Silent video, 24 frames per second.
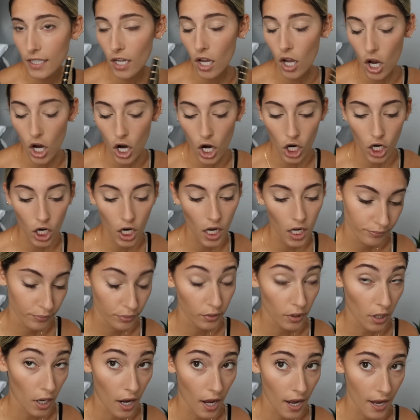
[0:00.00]
are
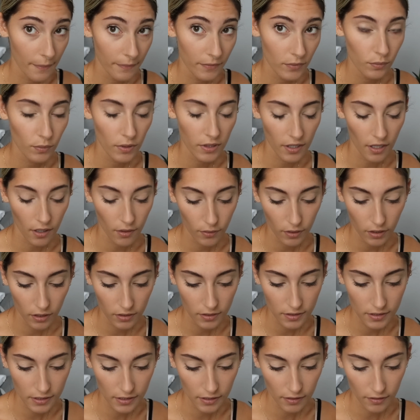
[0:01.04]
primed with our
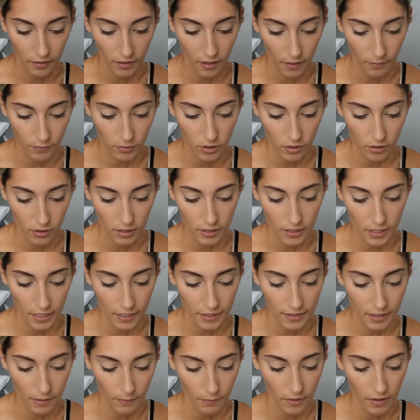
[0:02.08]
concealer. I'm just gonna take
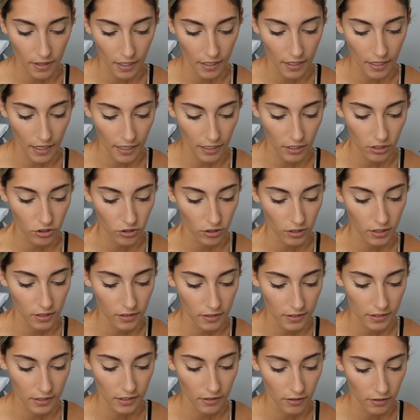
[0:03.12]
some of that extra
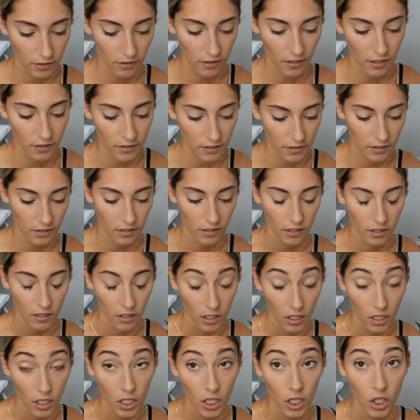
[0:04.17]
concealer that's
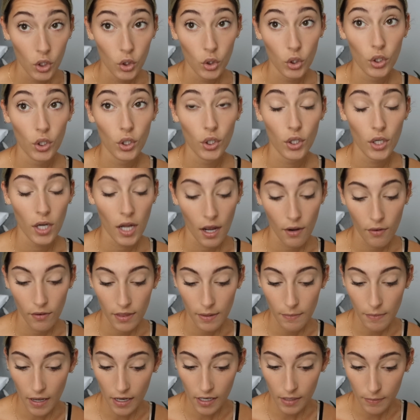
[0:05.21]
now on
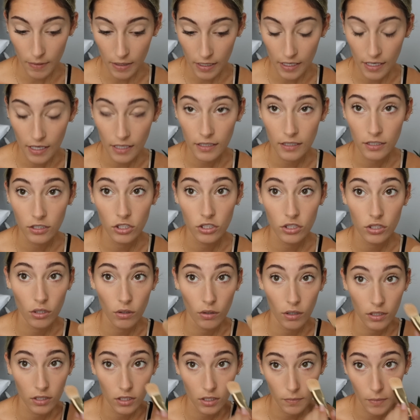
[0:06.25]
the back of my hand and just go
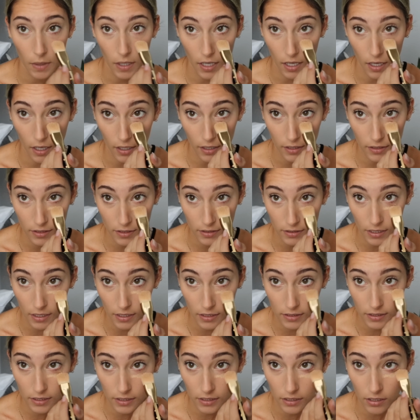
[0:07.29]
under my eyes because I
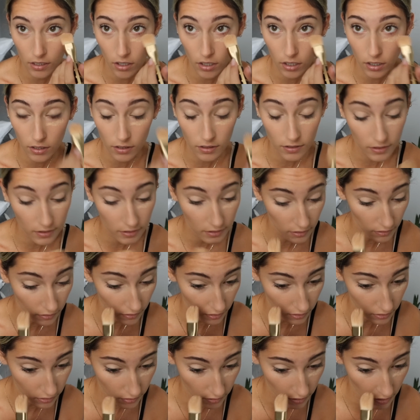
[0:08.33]
did not conceal under